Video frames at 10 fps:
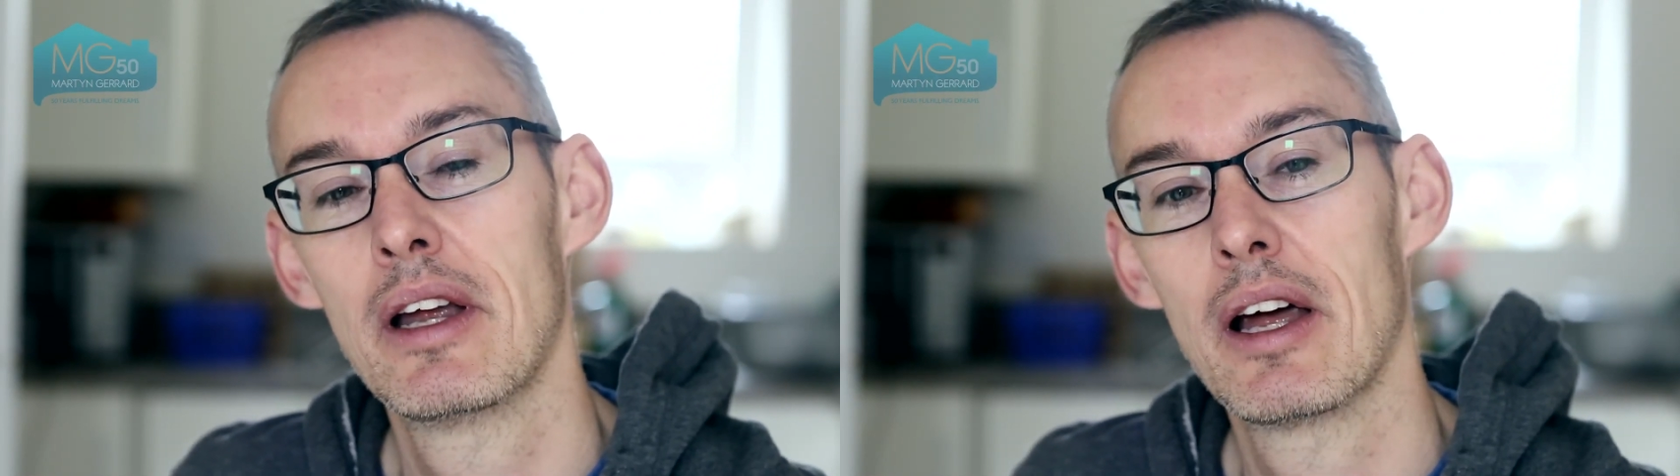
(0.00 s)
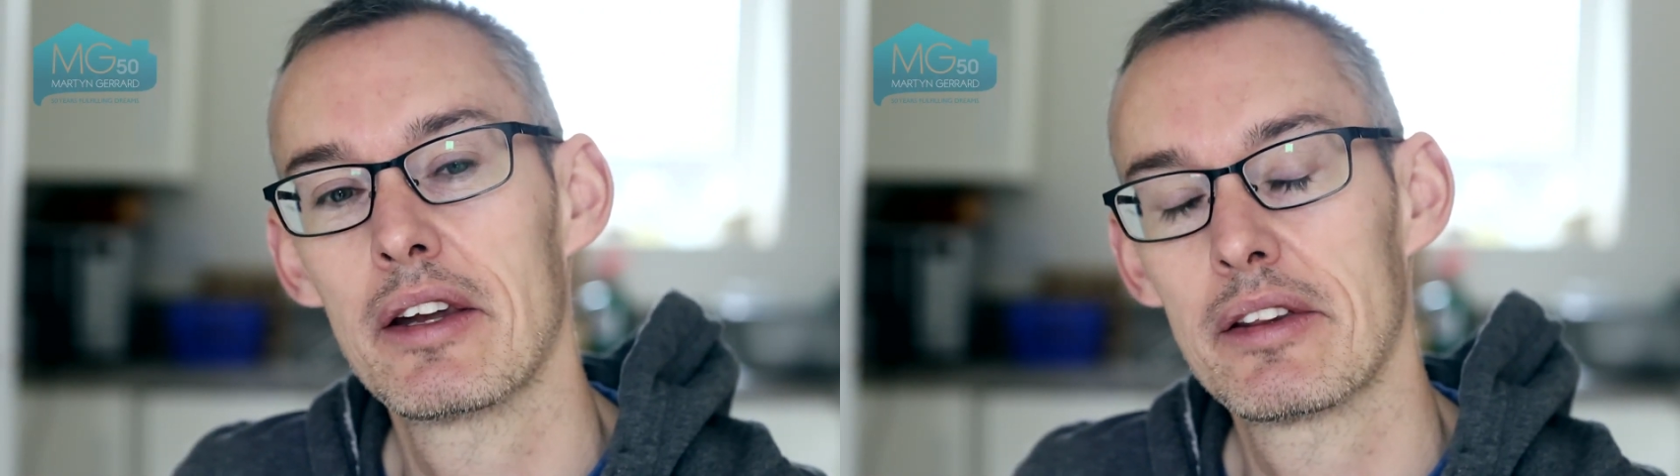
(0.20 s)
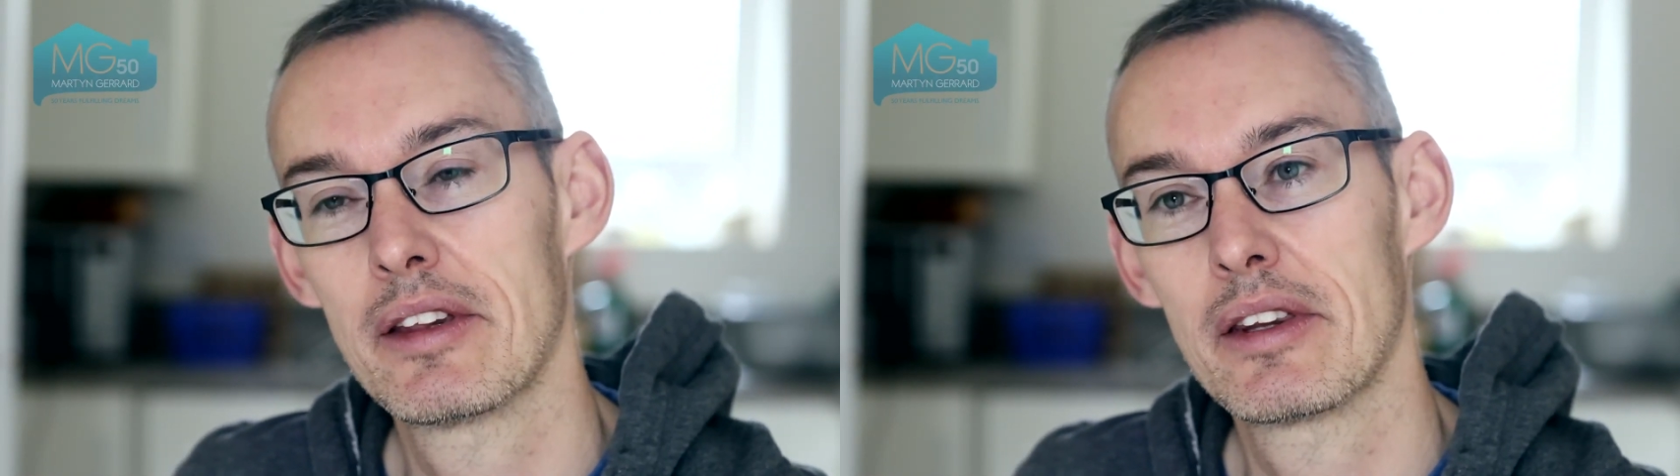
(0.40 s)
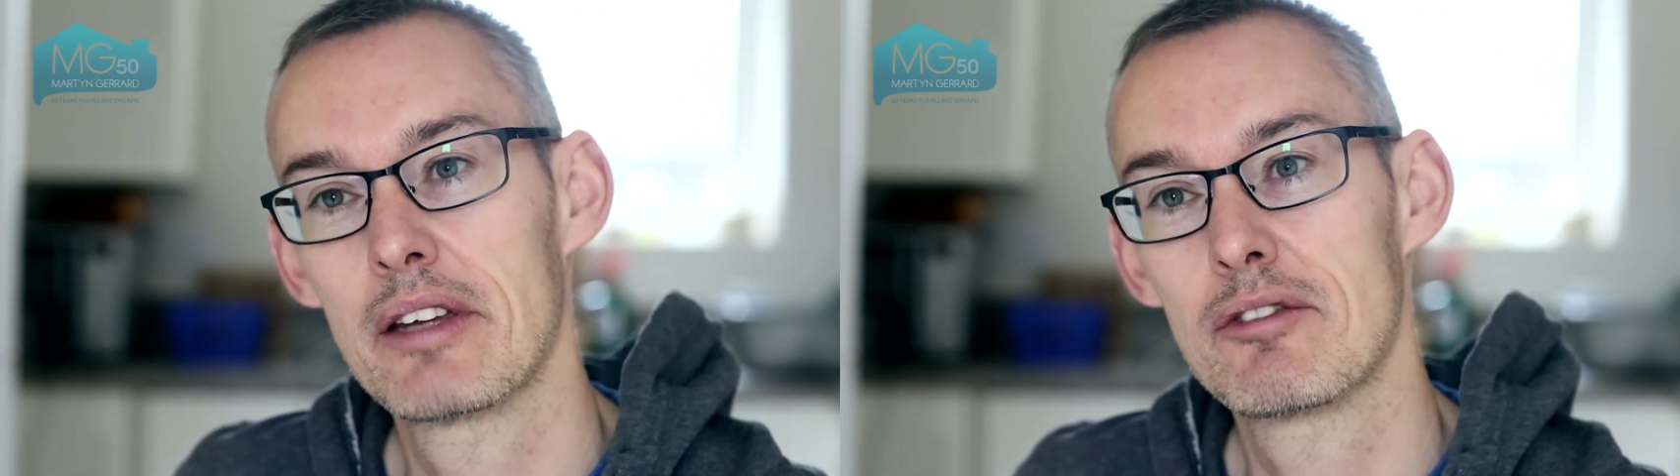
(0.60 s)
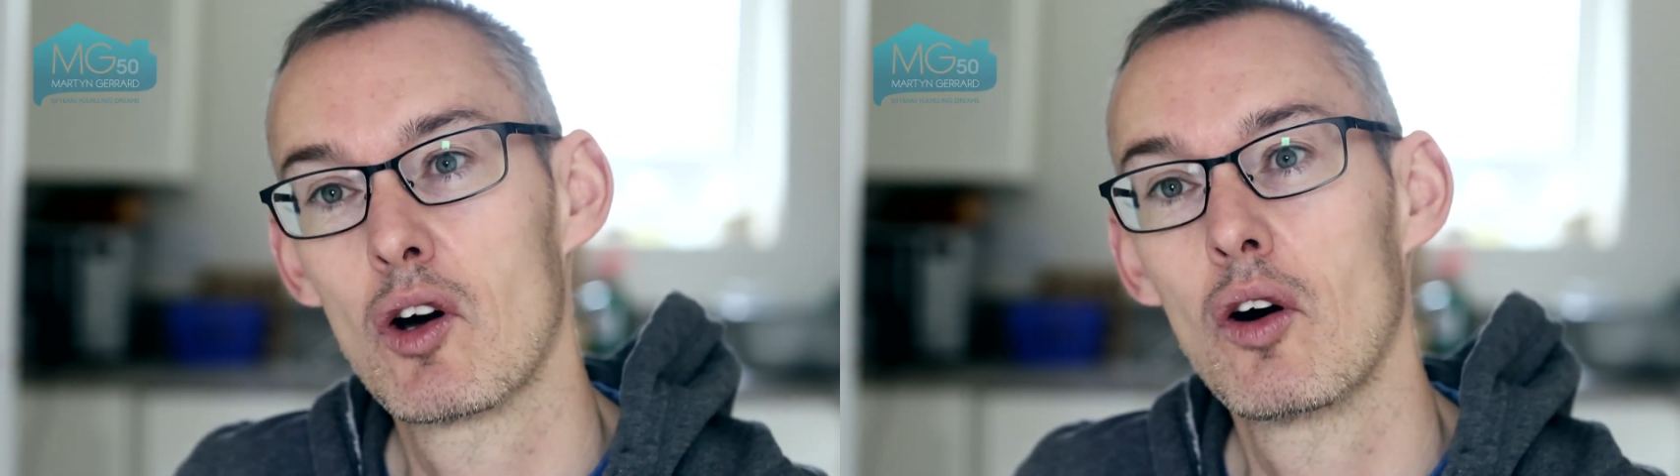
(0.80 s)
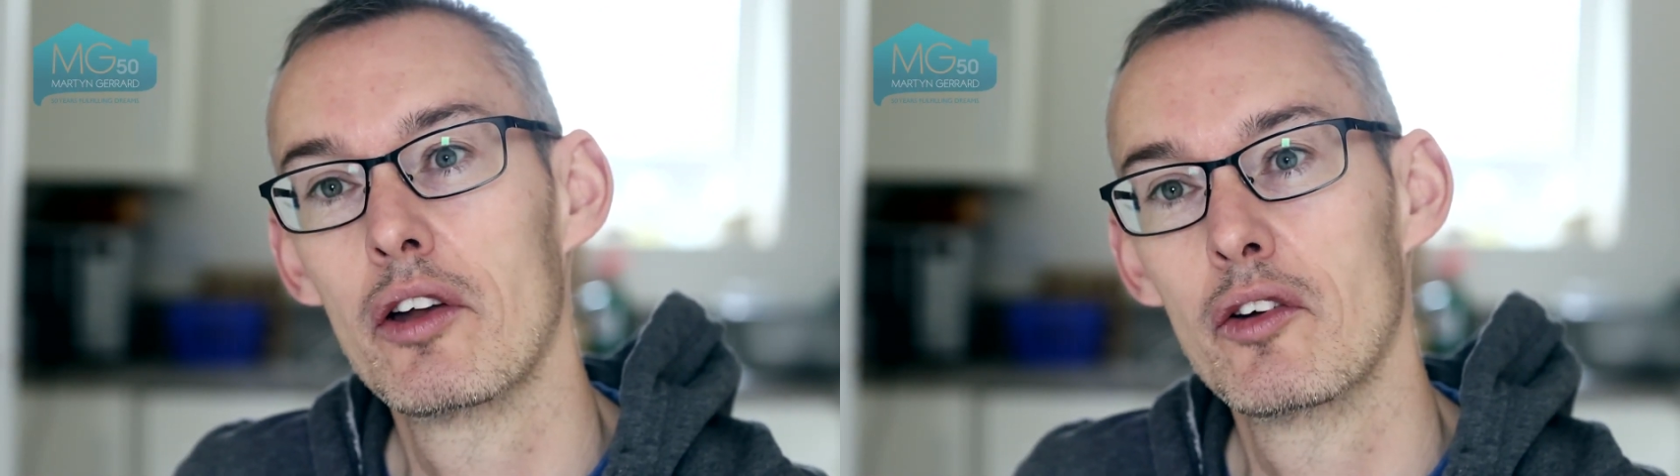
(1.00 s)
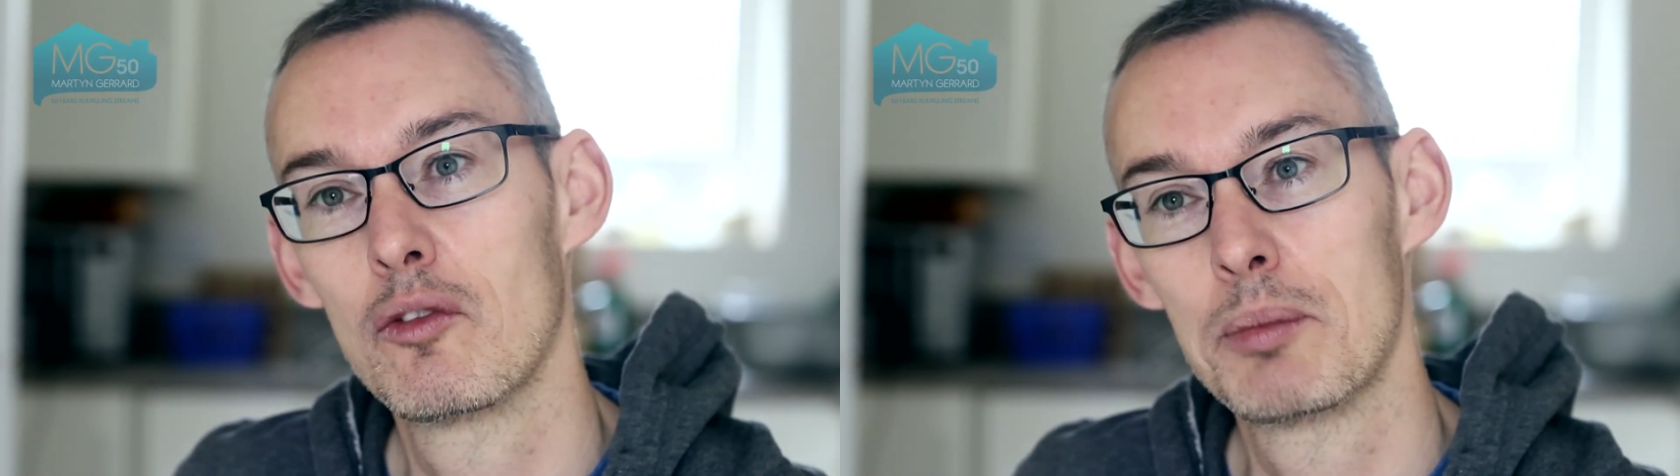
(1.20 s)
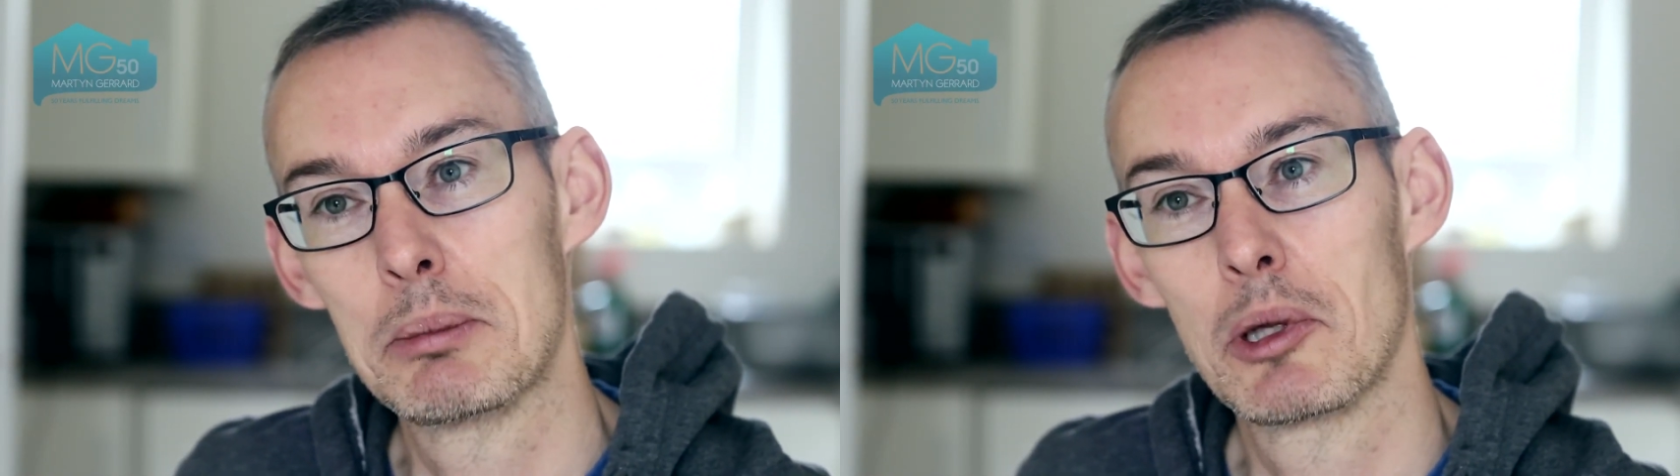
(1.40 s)
And I think they've got
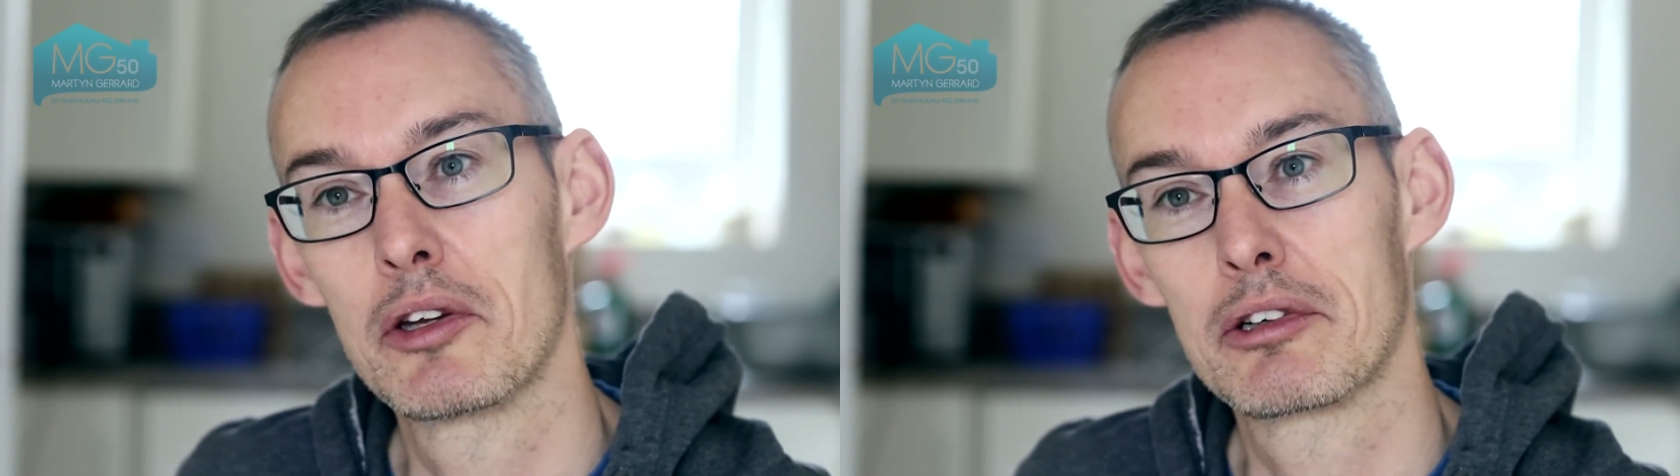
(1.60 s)
enough people on